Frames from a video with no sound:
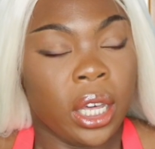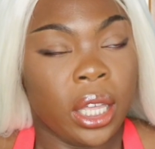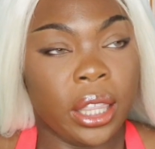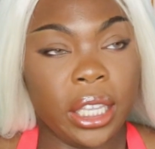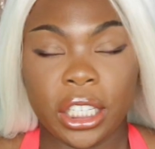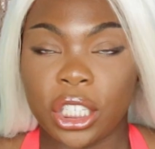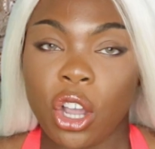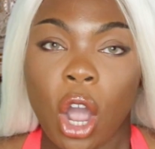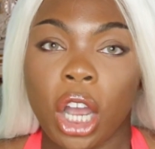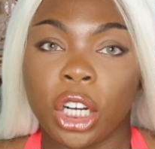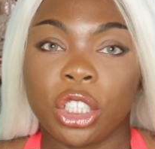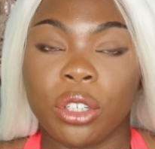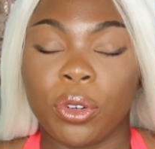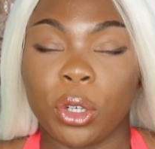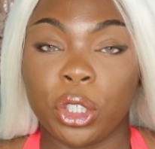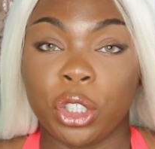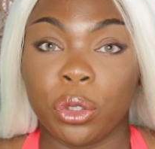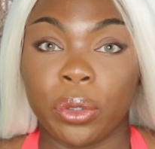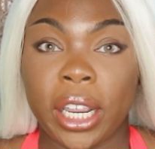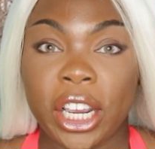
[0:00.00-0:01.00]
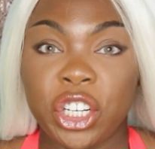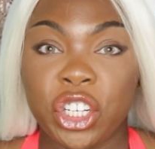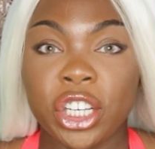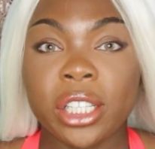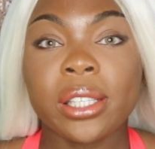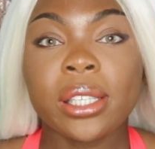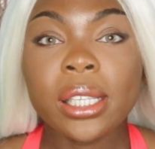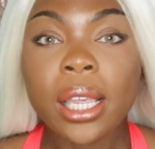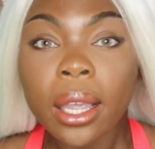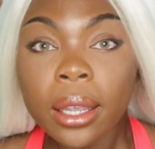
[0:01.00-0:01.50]
these controversial
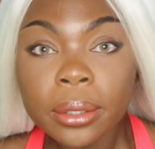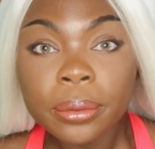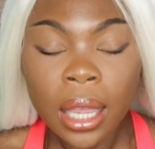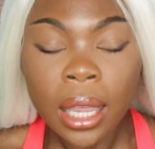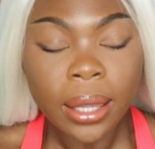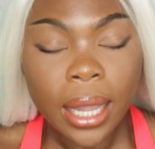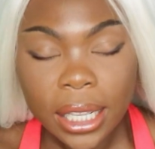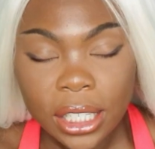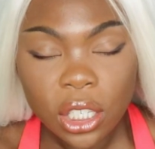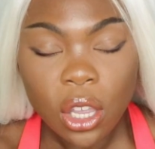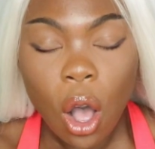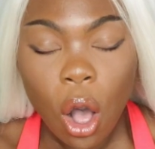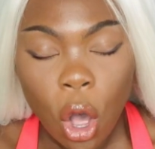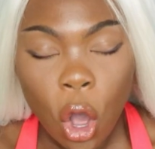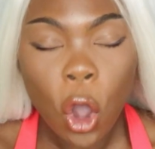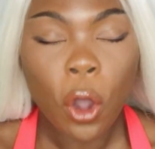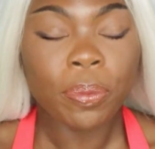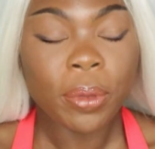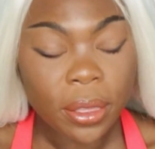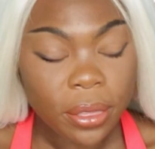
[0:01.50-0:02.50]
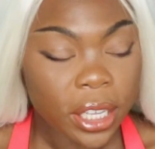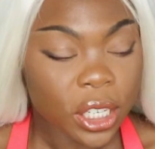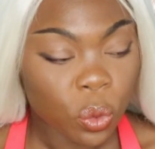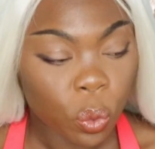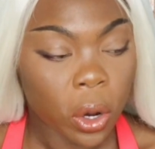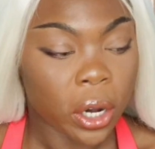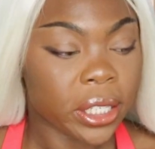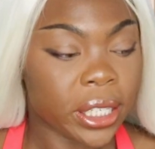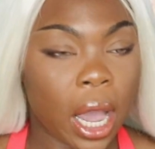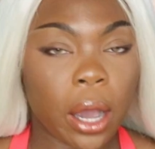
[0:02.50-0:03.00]
nations. Let's all hope that this
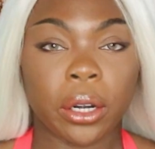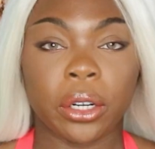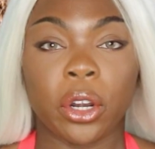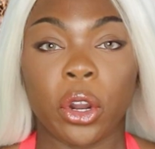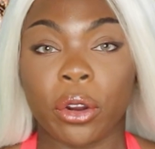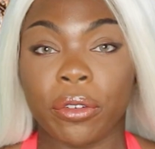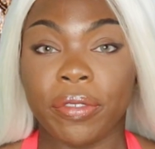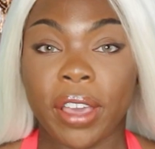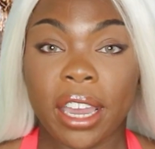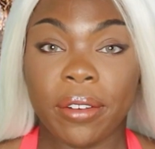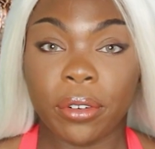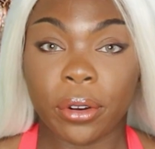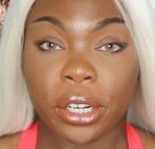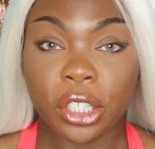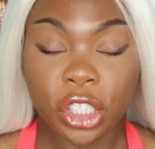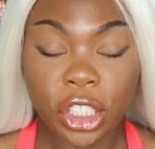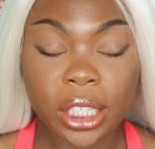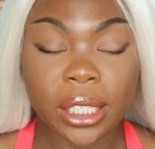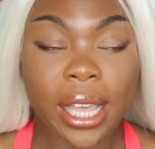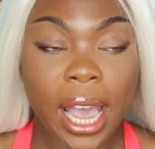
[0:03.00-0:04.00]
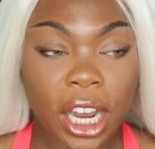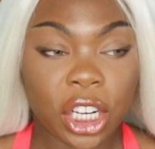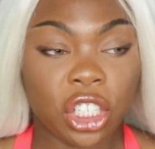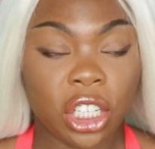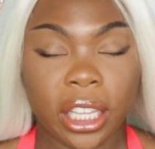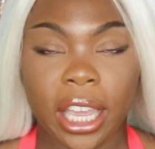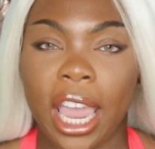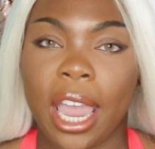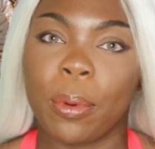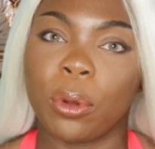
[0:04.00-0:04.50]
works out in her favor and she's
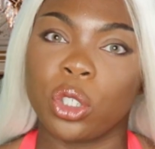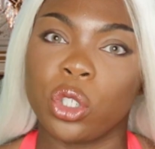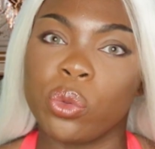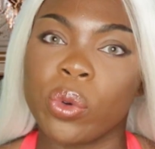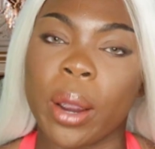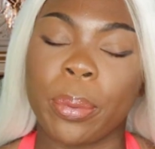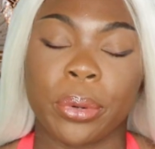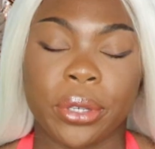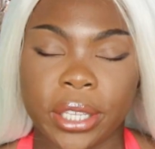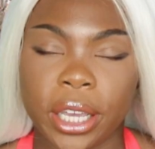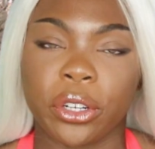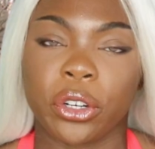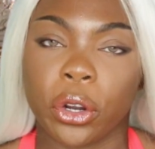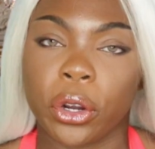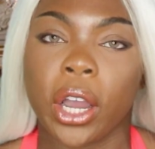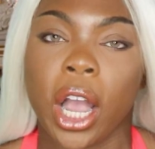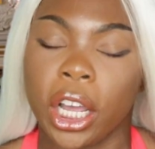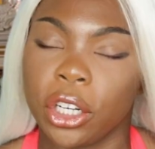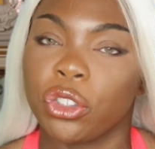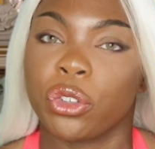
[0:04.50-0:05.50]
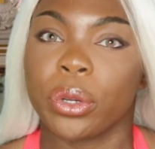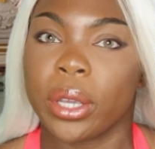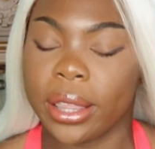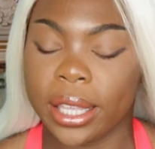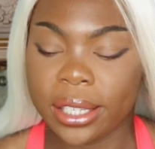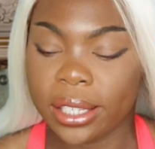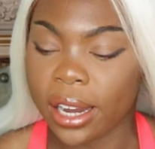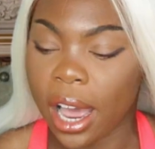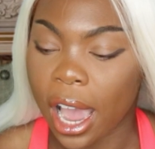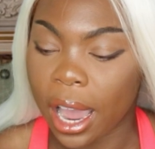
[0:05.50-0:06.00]
actually able to represent her country
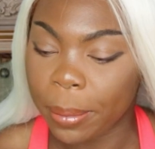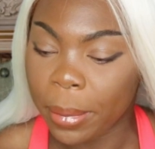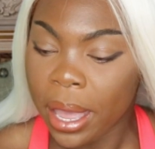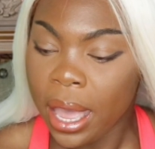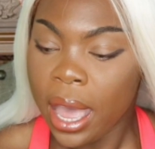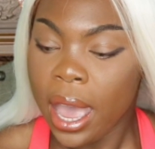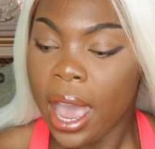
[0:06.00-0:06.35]
this time